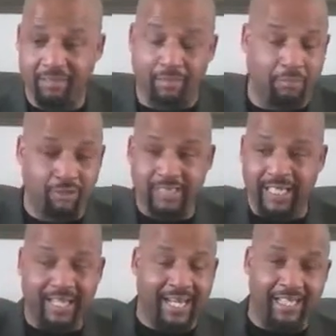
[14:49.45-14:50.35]
The Most
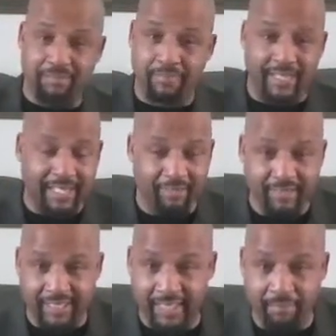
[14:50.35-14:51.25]
High God has made
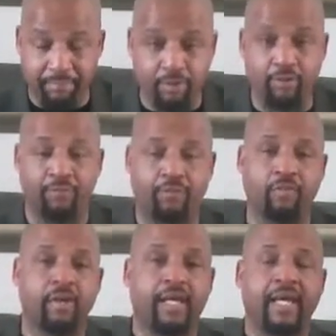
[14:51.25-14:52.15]
everything beautiful